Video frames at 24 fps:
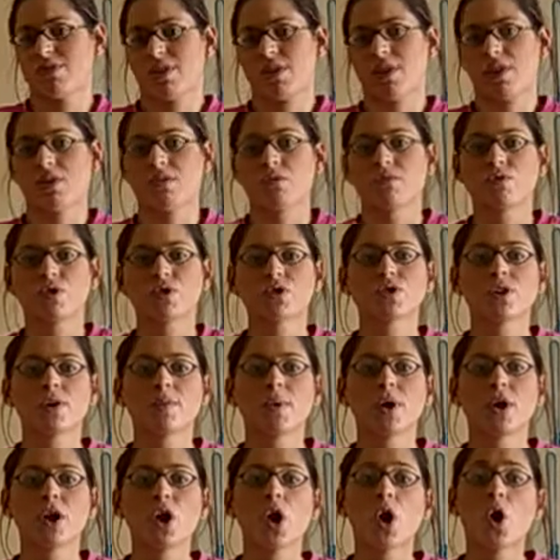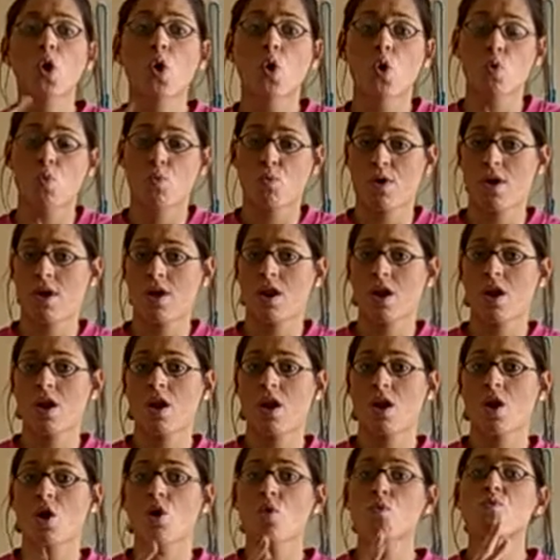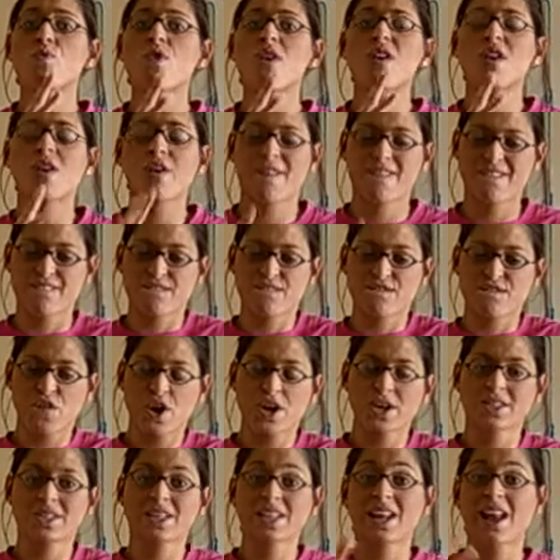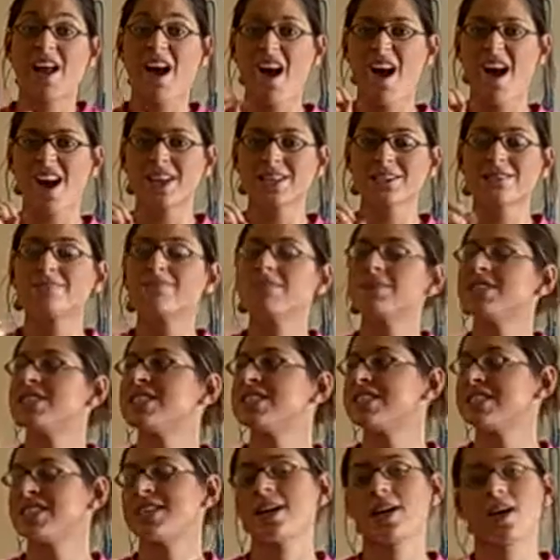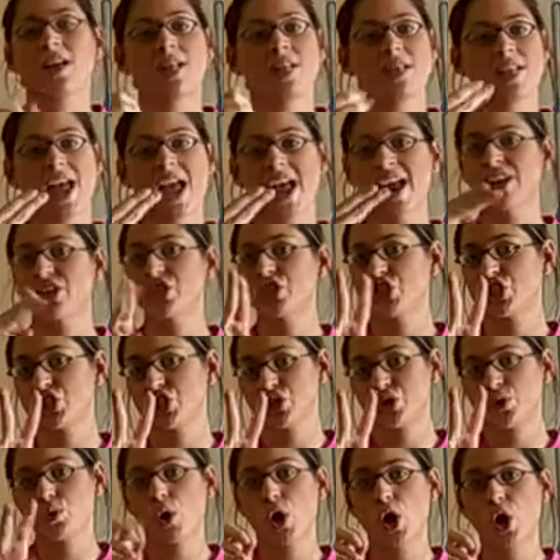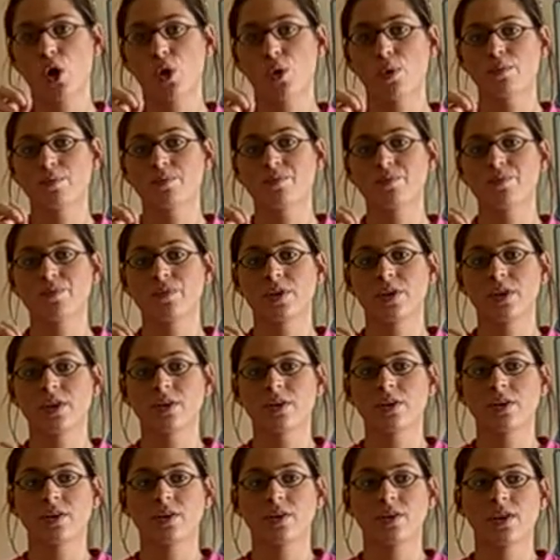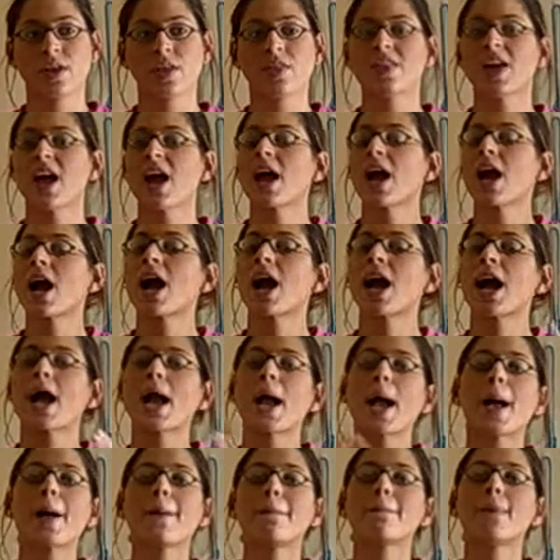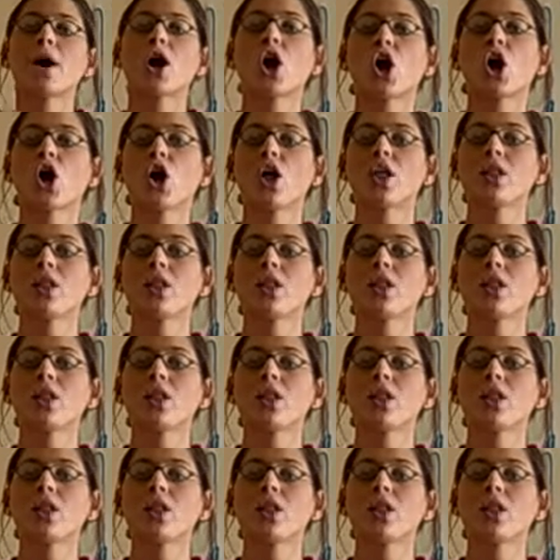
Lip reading: water freezes into ice, it's still H2O, so therefore its chemical composition has not changed. Its identity is the same.